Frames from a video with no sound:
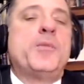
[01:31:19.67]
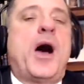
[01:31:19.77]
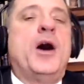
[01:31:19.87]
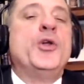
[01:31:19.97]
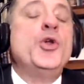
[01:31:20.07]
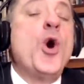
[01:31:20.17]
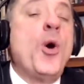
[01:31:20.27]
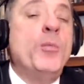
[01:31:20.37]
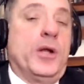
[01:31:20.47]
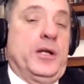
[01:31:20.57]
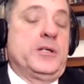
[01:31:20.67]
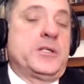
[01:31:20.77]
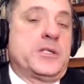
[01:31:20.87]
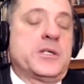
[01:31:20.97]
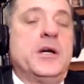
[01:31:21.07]

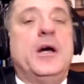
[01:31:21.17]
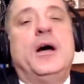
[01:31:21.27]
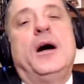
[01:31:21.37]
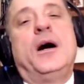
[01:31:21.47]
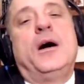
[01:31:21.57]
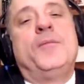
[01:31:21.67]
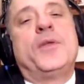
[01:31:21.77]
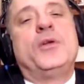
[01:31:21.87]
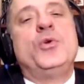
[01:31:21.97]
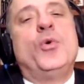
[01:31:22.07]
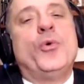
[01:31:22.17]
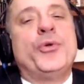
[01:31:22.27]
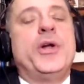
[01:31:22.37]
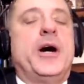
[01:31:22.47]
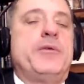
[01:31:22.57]
anomalous Northern
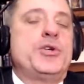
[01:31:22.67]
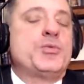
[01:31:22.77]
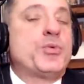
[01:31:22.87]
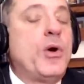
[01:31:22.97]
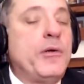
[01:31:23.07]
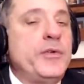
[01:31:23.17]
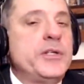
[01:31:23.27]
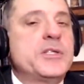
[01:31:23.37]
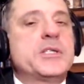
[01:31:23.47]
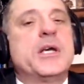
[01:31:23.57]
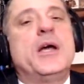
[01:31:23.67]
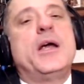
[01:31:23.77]
Irish province